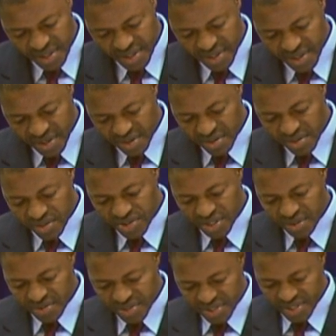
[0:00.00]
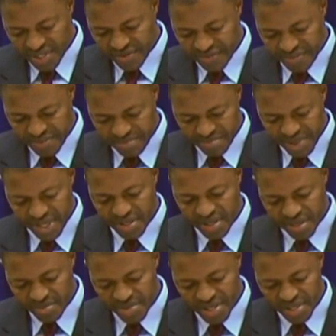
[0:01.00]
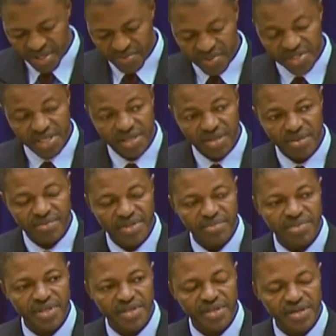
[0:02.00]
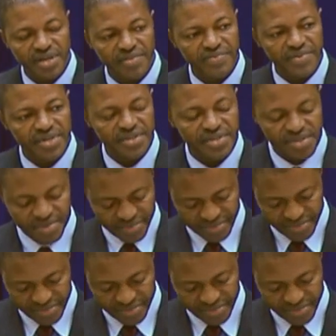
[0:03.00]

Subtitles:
the conclusion received by the committee was adopted by the conference.